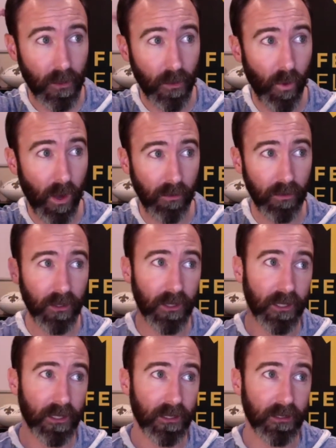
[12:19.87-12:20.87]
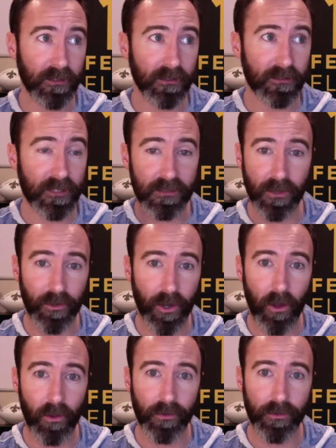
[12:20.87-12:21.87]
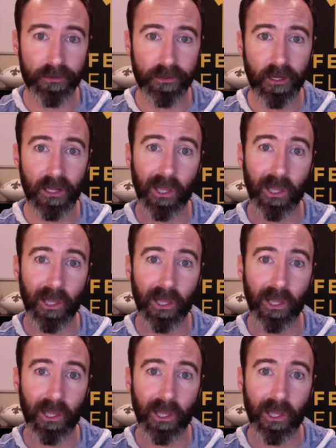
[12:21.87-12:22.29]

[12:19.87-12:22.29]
Well, $600